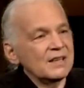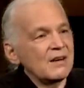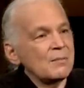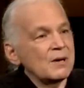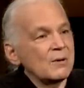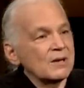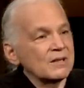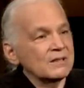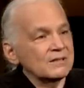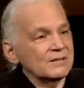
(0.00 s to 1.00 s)
everybody wear
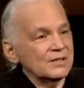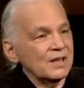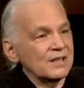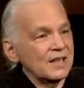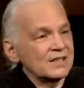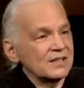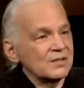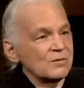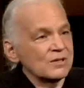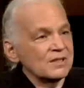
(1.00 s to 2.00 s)
sunglasses
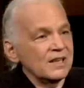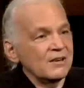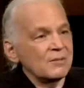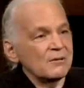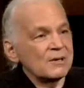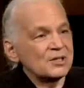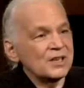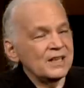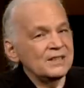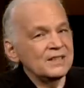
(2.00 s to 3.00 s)
to work today. Everybody wear
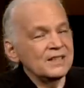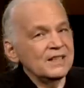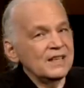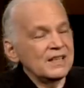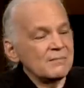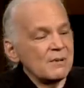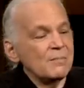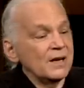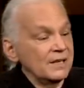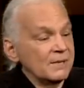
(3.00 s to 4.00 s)
shades. And then my
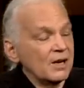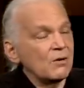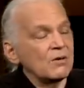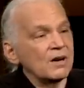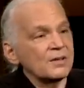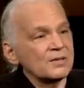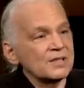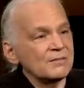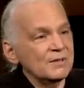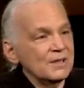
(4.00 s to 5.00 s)
buddy, my co-author,
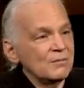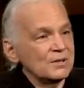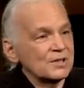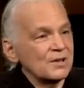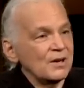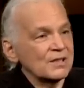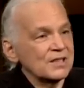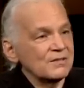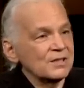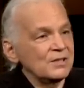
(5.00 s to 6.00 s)
said, we'll just call
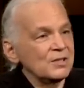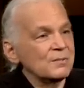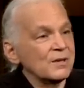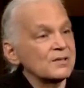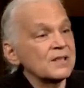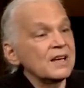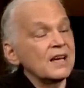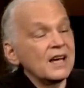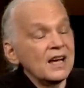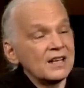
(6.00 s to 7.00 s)
ourselves the News Brothers.
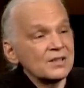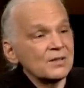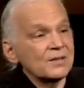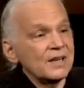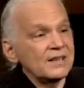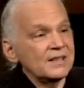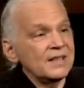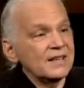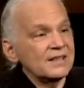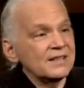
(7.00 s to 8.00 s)
And so Rob